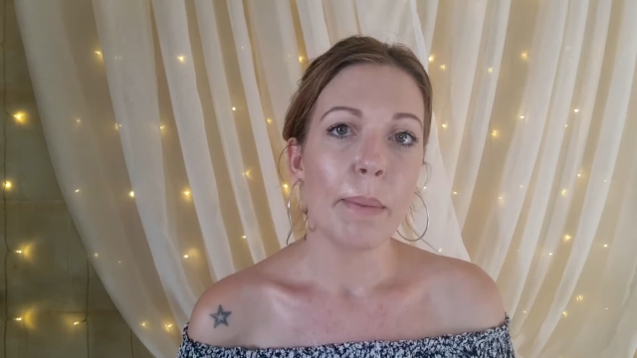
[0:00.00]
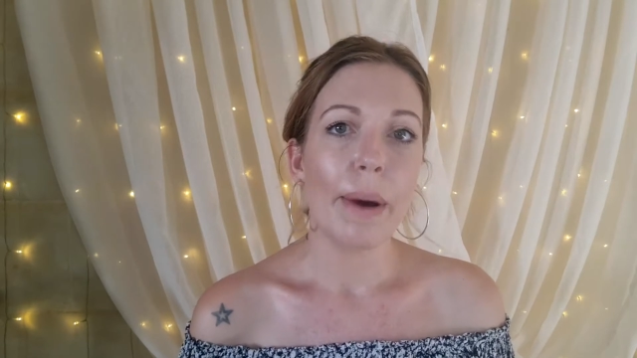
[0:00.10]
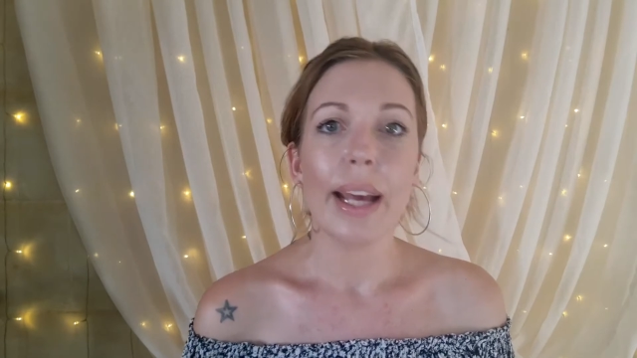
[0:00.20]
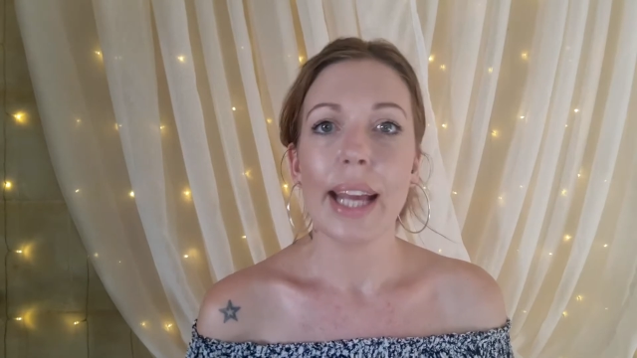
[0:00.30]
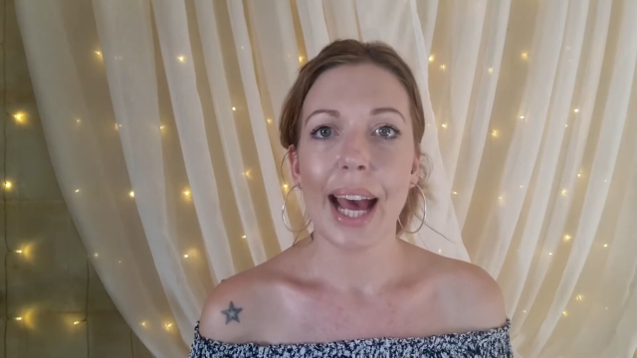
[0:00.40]

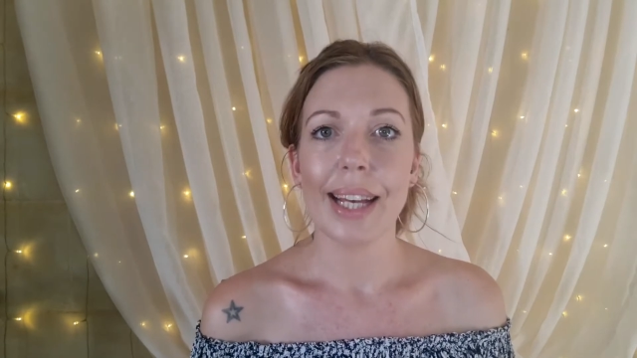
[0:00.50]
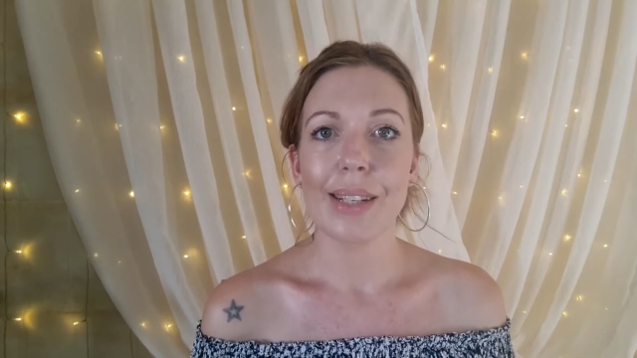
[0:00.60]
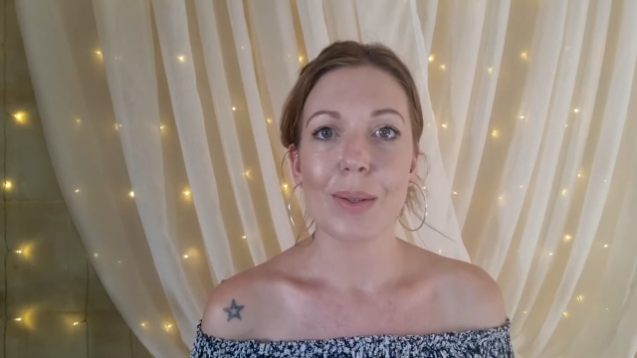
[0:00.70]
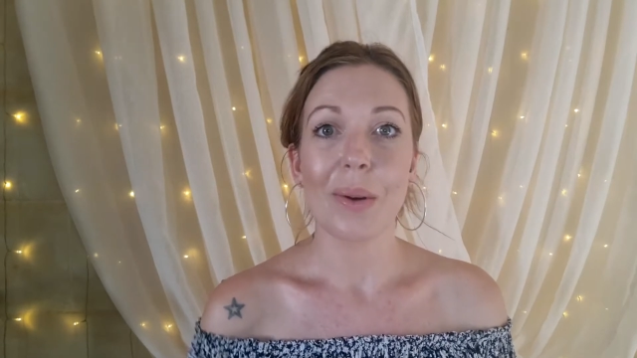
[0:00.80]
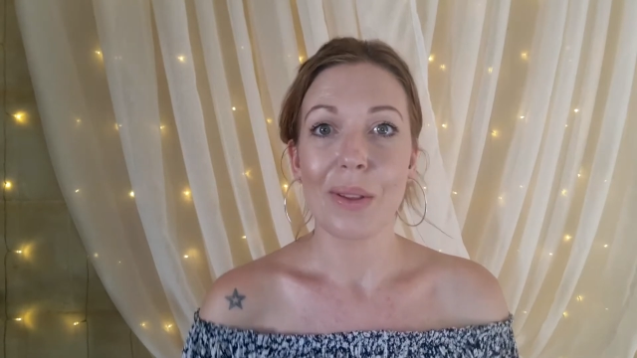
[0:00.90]
But again,
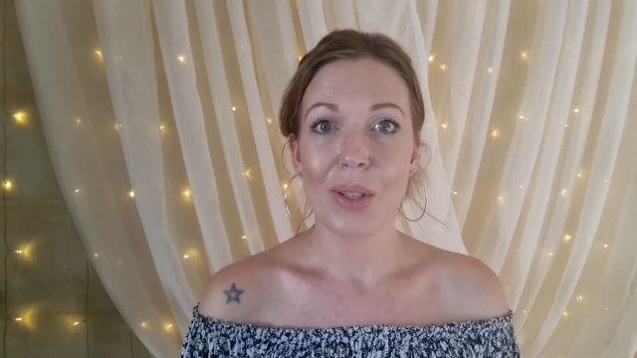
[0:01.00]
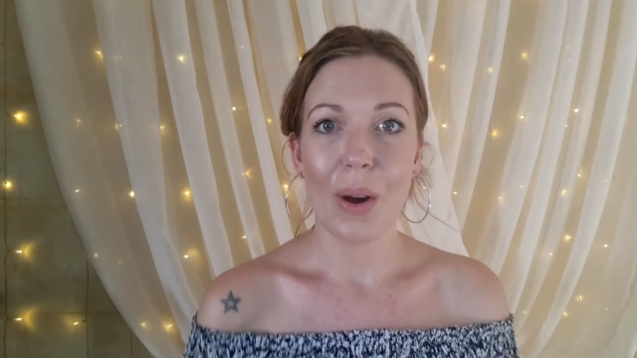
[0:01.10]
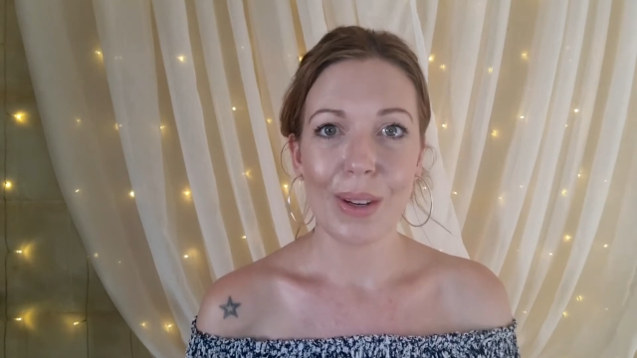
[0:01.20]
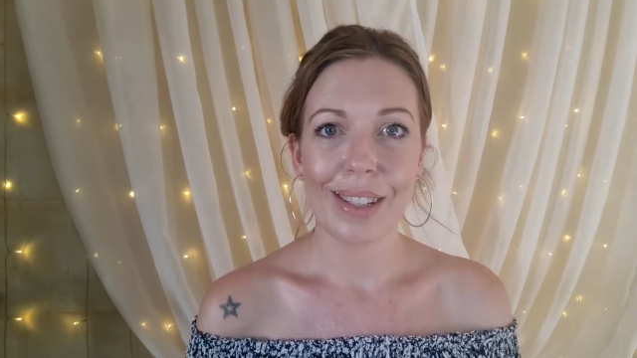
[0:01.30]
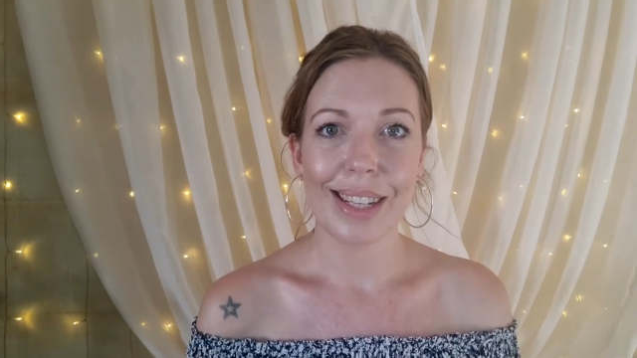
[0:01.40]
it's all of the
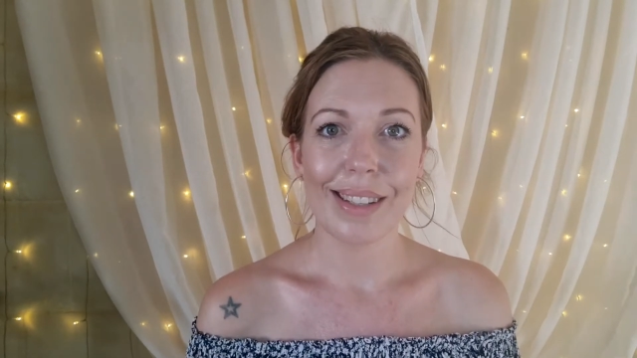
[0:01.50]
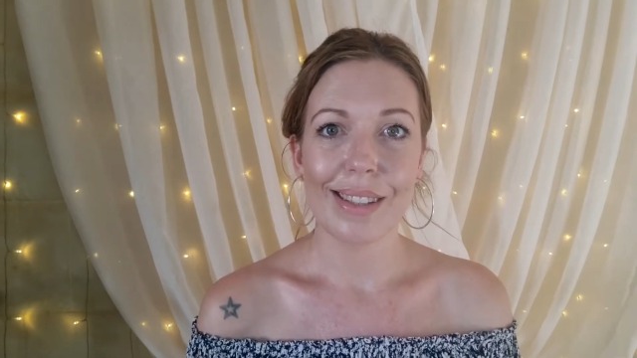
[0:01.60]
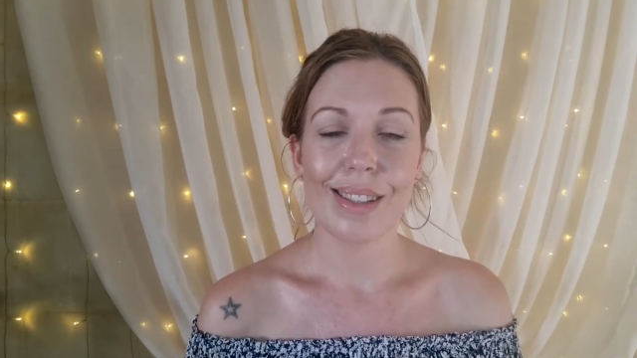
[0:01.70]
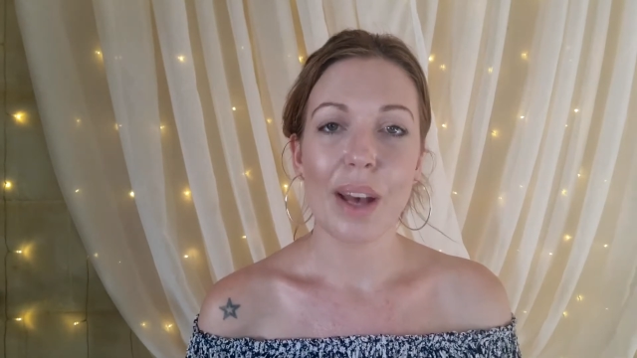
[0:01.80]
toxins.